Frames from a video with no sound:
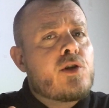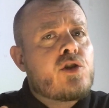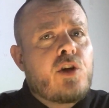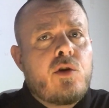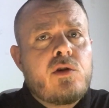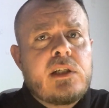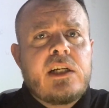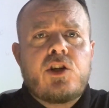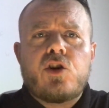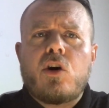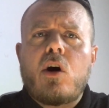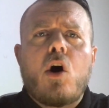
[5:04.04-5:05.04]
school
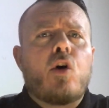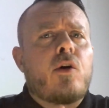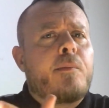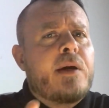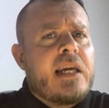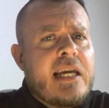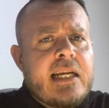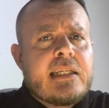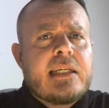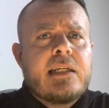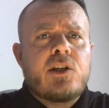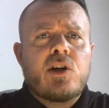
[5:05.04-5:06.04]
teacher or a PE
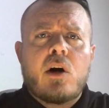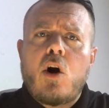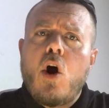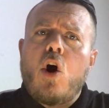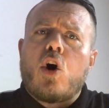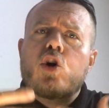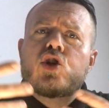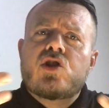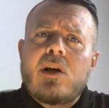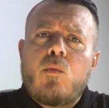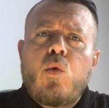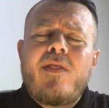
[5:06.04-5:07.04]
teacher or
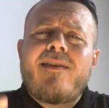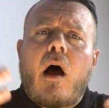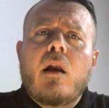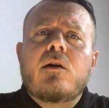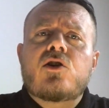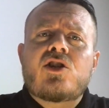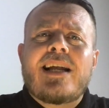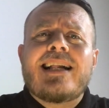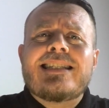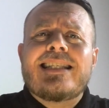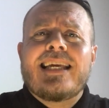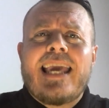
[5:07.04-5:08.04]
someone that
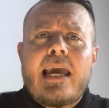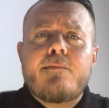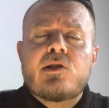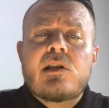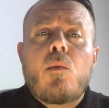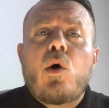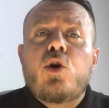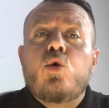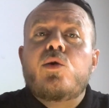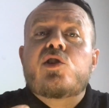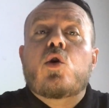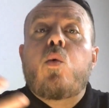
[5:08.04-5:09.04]
understands the game, someone who
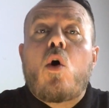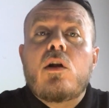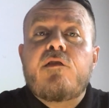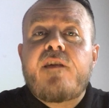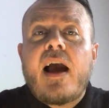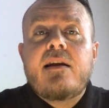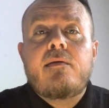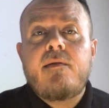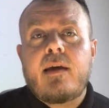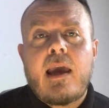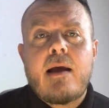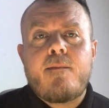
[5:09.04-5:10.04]
is qualified in the
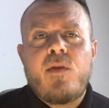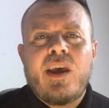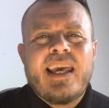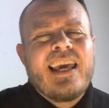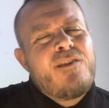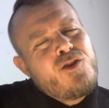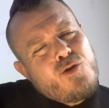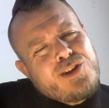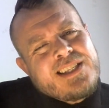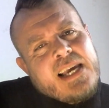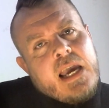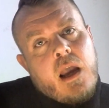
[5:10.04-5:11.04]
game. If you
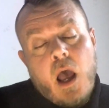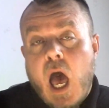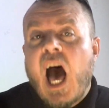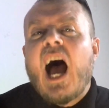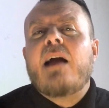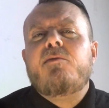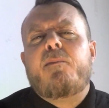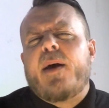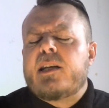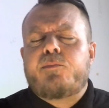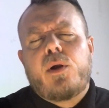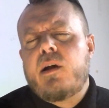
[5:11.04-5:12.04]
say, I'm the
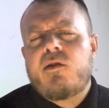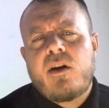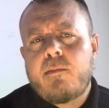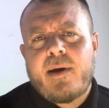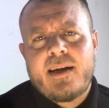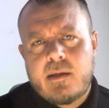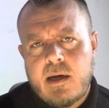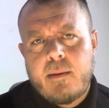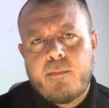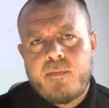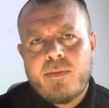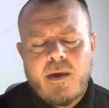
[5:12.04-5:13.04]
best player in my
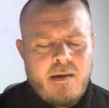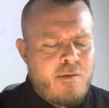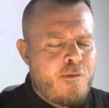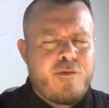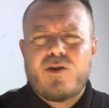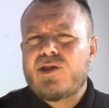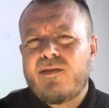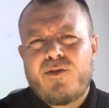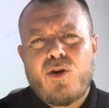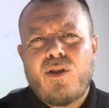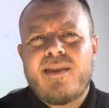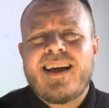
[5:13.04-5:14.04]
team, First of
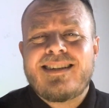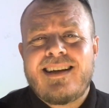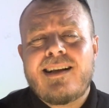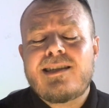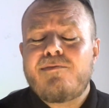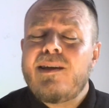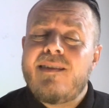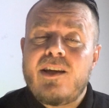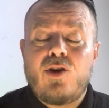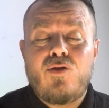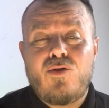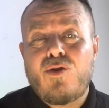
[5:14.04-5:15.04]
all, that tells me that
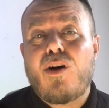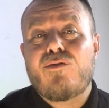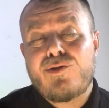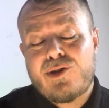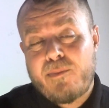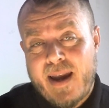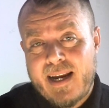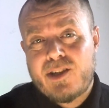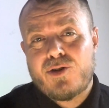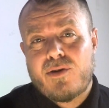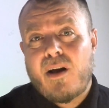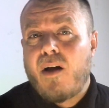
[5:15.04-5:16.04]
you do not respect
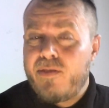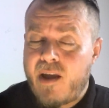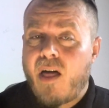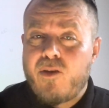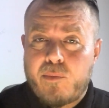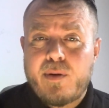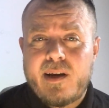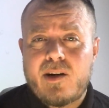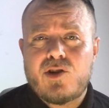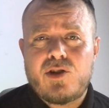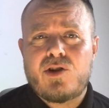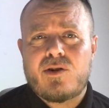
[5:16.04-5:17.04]
your, uh, the other
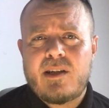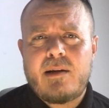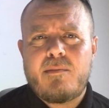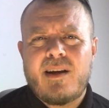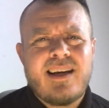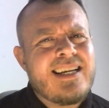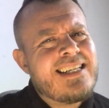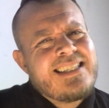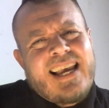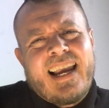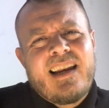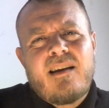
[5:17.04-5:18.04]
players in your team.
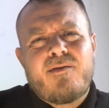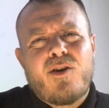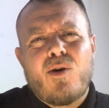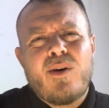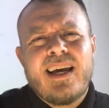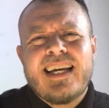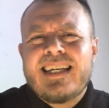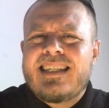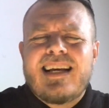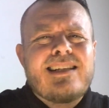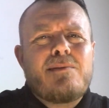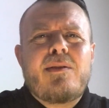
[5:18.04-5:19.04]
Second of all, it
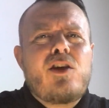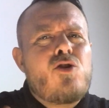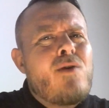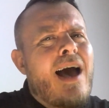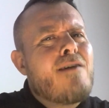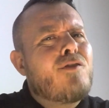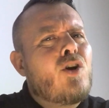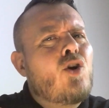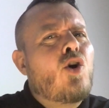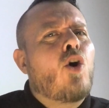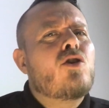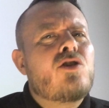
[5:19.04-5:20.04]
tells me that you haven't
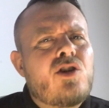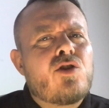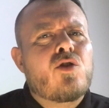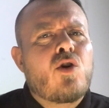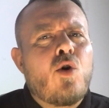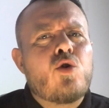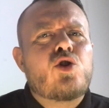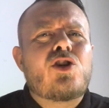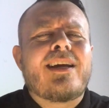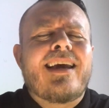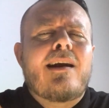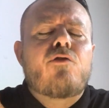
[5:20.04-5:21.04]
gone to your coach to
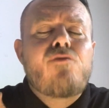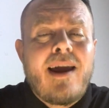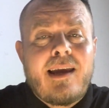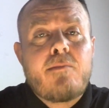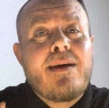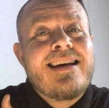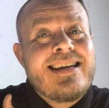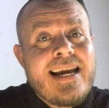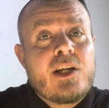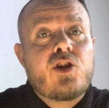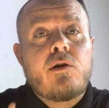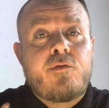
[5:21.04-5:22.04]
get a
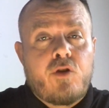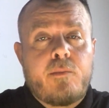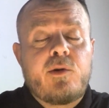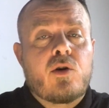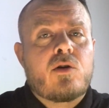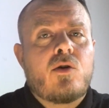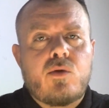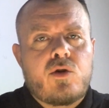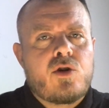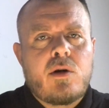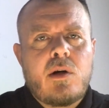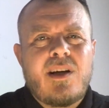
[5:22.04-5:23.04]
recommendation from your coach.
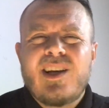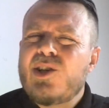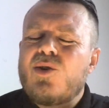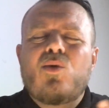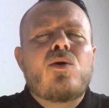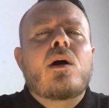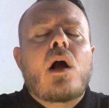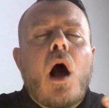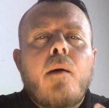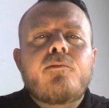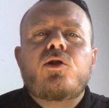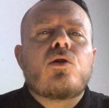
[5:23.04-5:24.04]
So don't
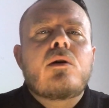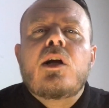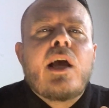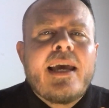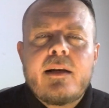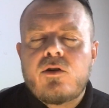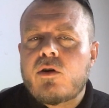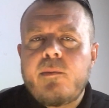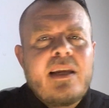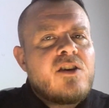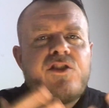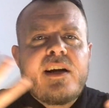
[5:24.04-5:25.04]
come to
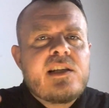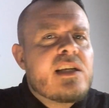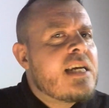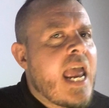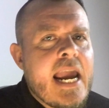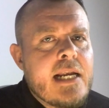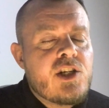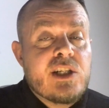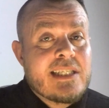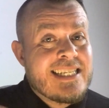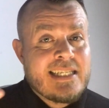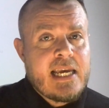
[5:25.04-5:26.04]
intermediaries and
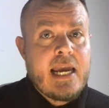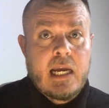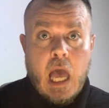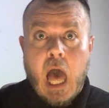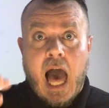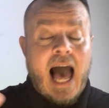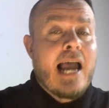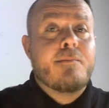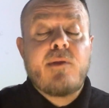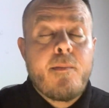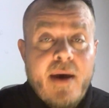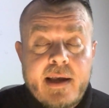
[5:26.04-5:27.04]
agents saying, I'm
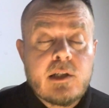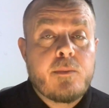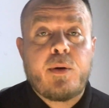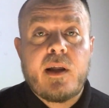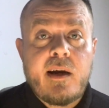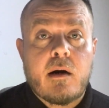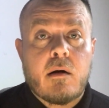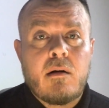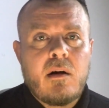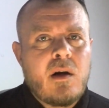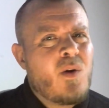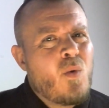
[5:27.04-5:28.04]
the best player,
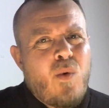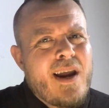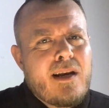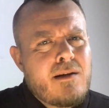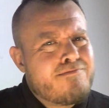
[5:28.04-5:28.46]
when